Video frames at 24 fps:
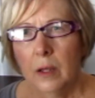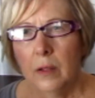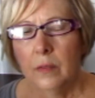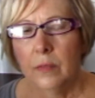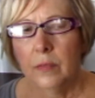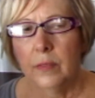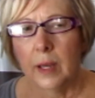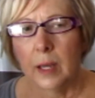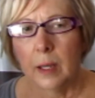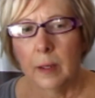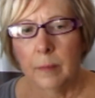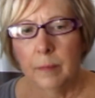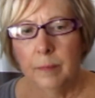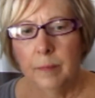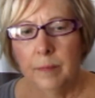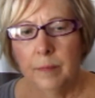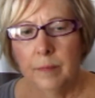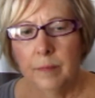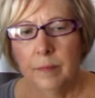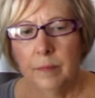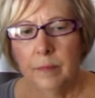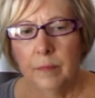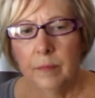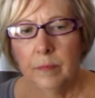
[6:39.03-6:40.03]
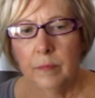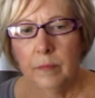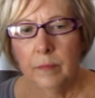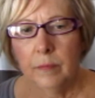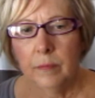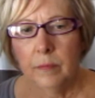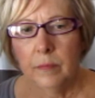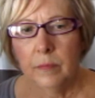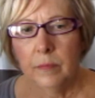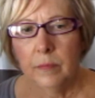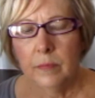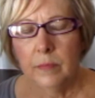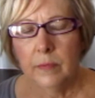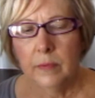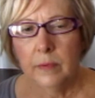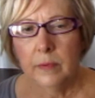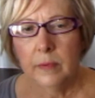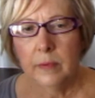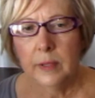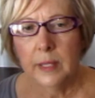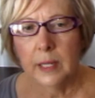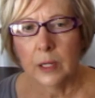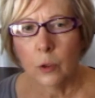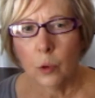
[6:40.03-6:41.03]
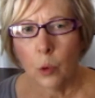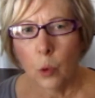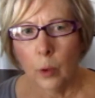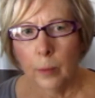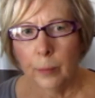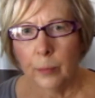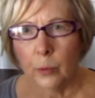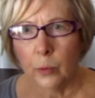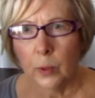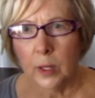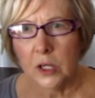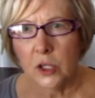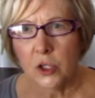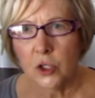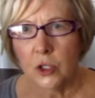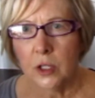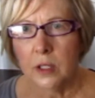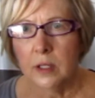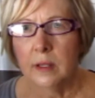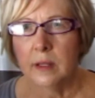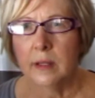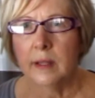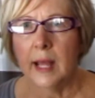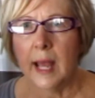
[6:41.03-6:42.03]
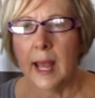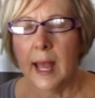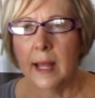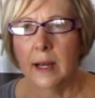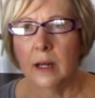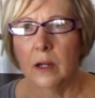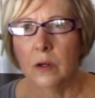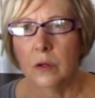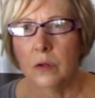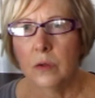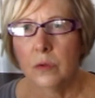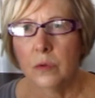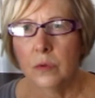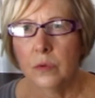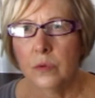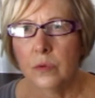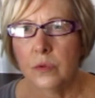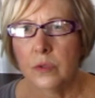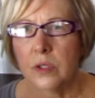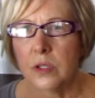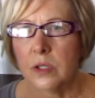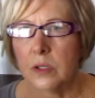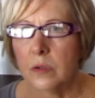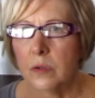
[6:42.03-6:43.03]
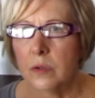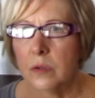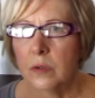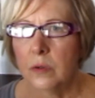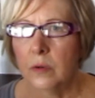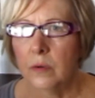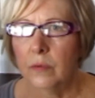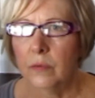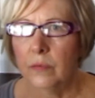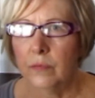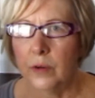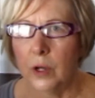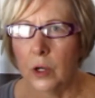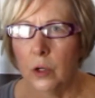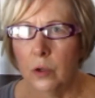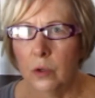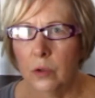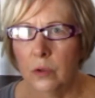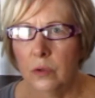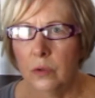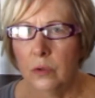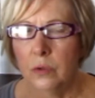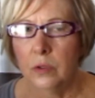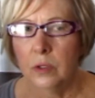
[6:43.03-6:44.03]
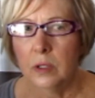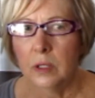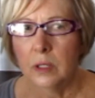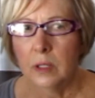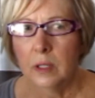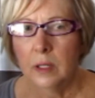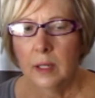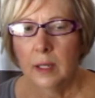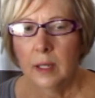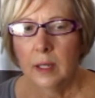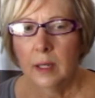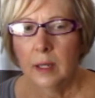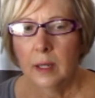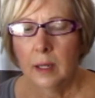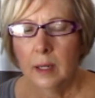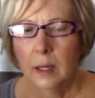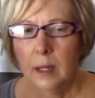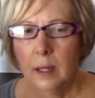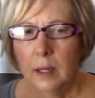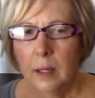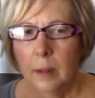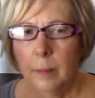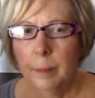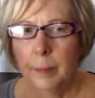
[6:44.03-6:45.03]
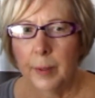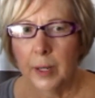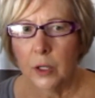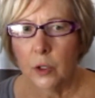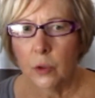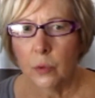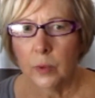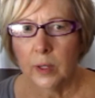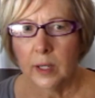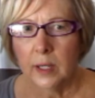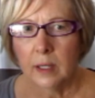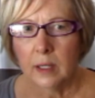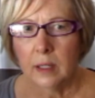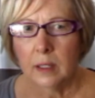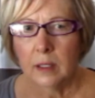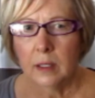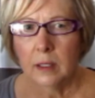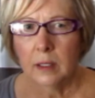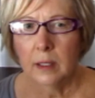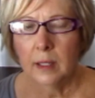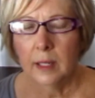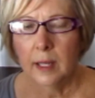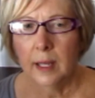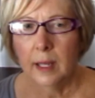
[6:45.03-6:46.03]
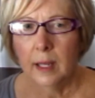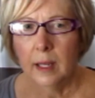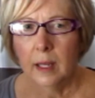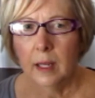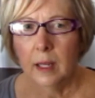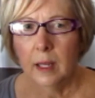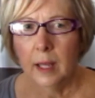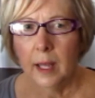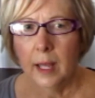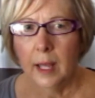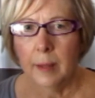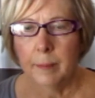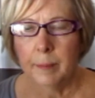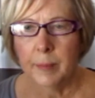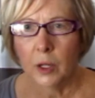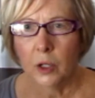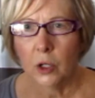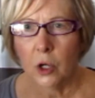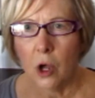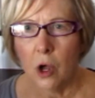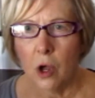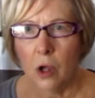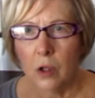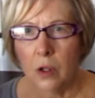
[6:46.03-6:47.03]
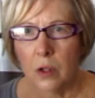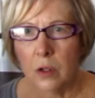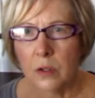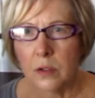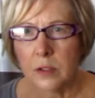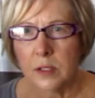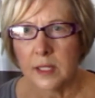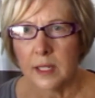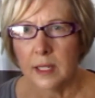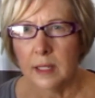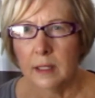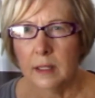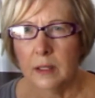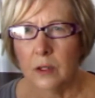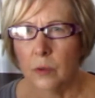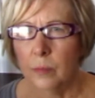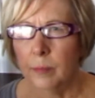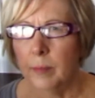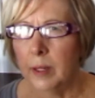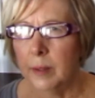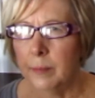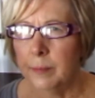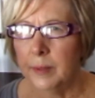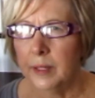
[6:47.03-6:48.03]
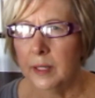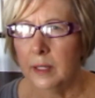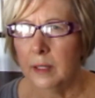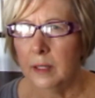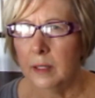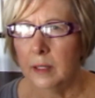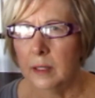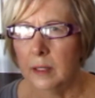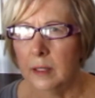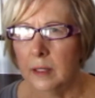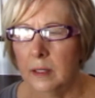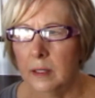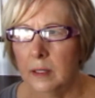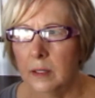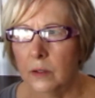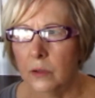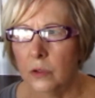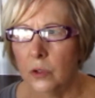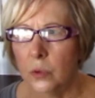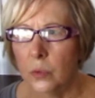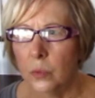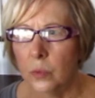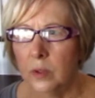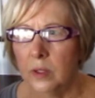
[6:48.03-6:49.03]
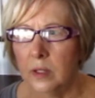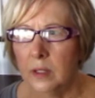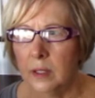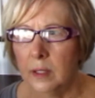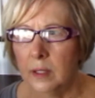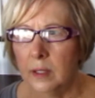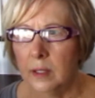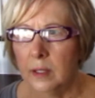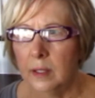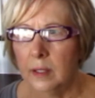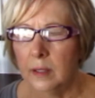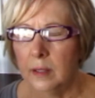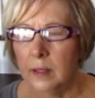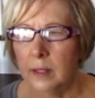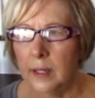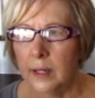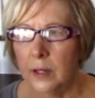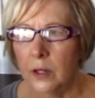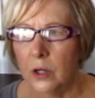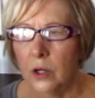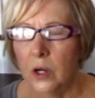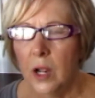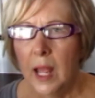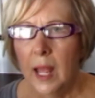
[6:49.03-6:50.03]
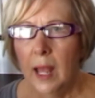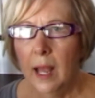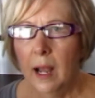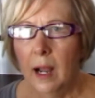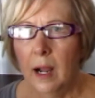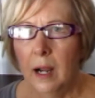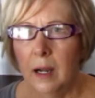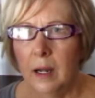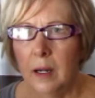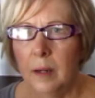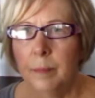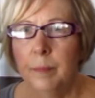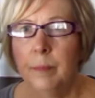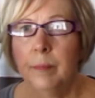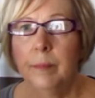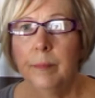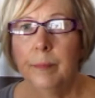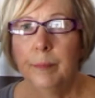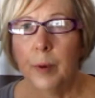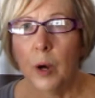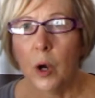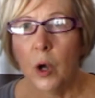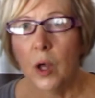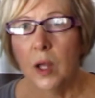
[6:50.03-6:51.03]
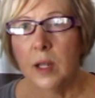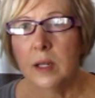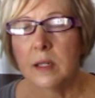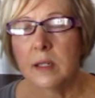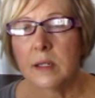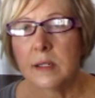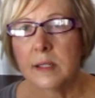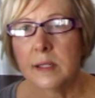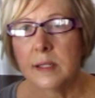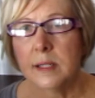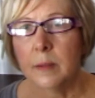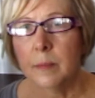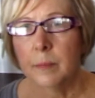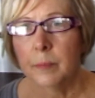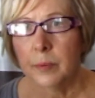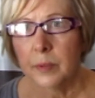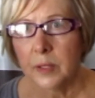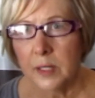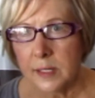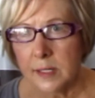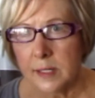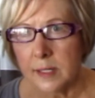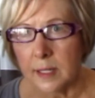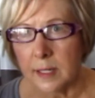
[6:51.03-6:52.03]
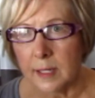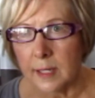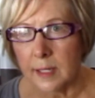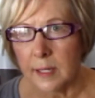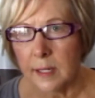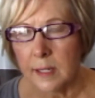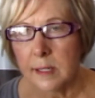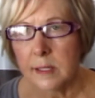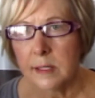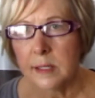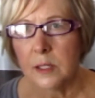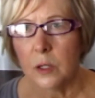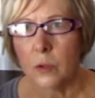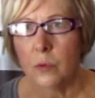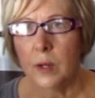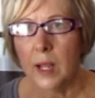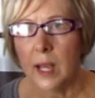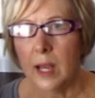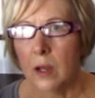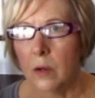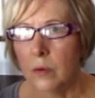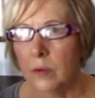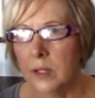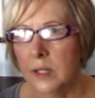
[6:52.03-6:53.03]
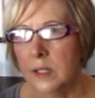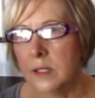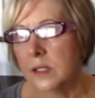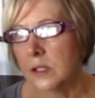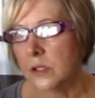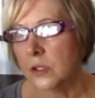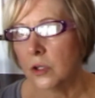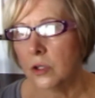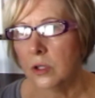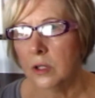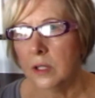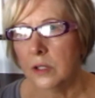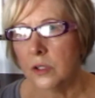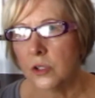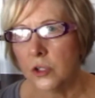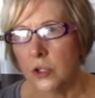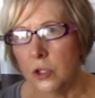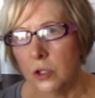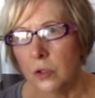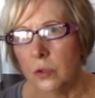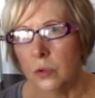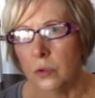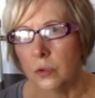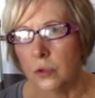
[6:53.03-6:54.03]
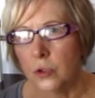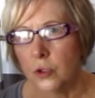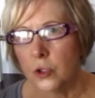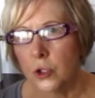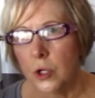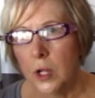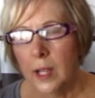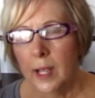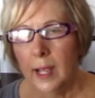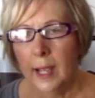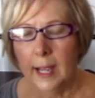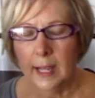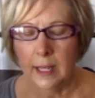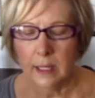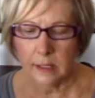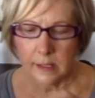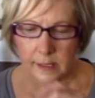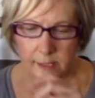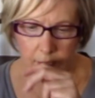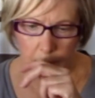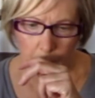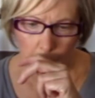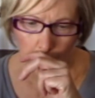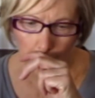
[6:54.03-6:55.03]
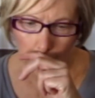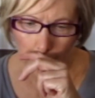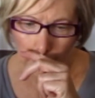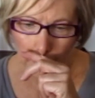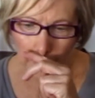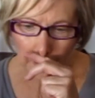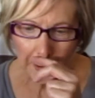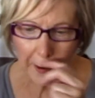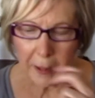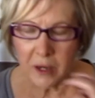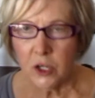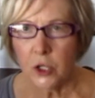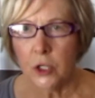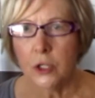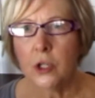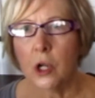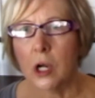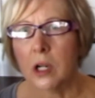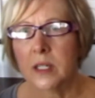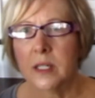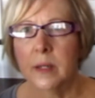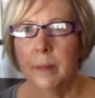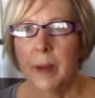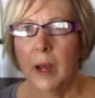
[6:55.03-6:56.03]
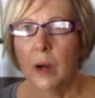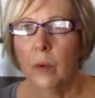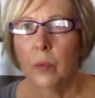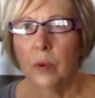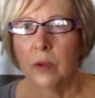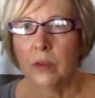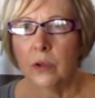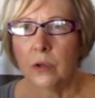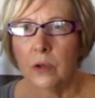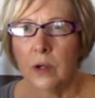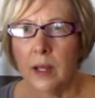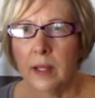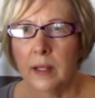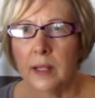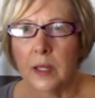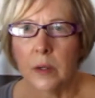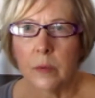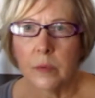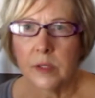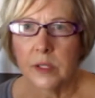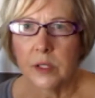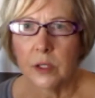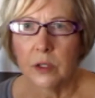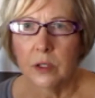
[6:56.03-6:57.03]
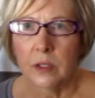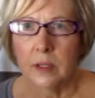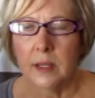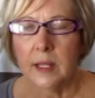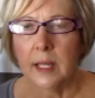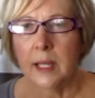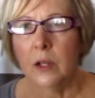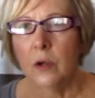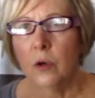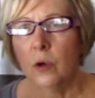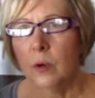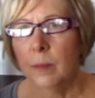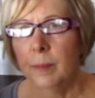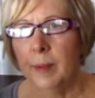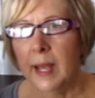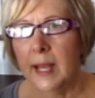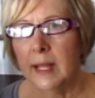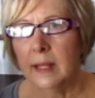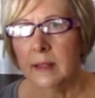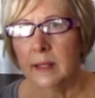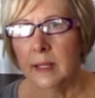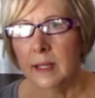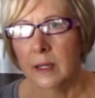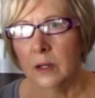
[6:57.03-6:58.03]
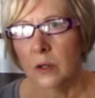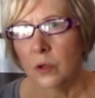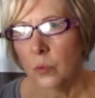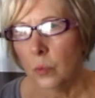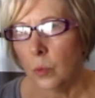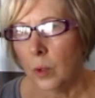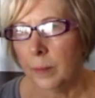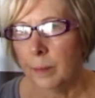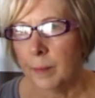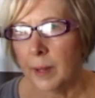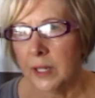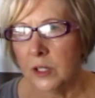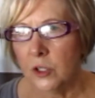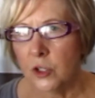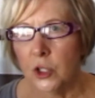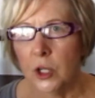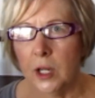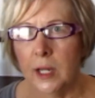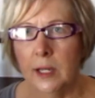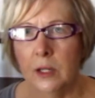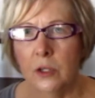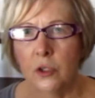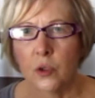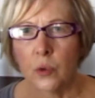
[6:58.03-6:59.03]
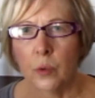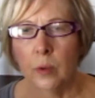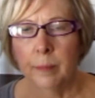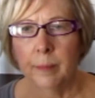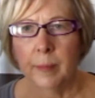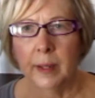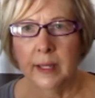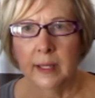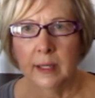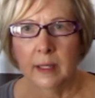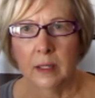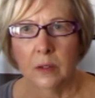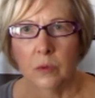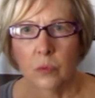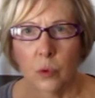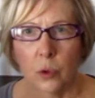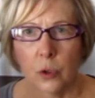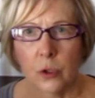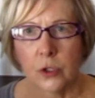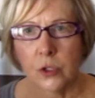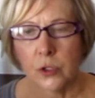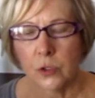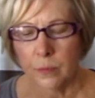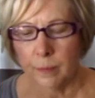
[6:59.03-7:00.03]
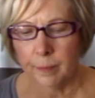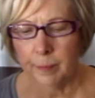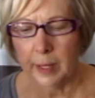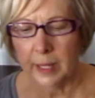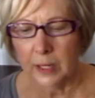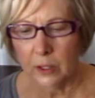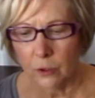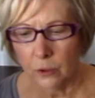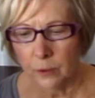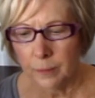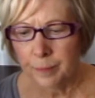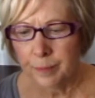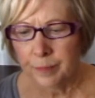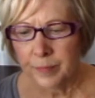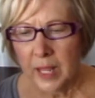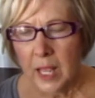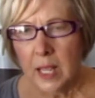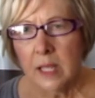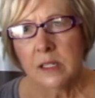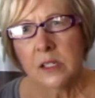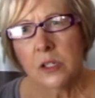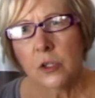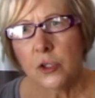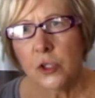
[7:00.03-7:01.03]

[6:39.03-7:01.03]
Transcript: the, the corporation that owns Vogue, Butterick, and McCall's, and there might be another one in there, um, bought Simplicity. So now it's, it's huge. And so she talked about whether or not that was a good thing or a bad thing, or what might change, what might get worse, better. So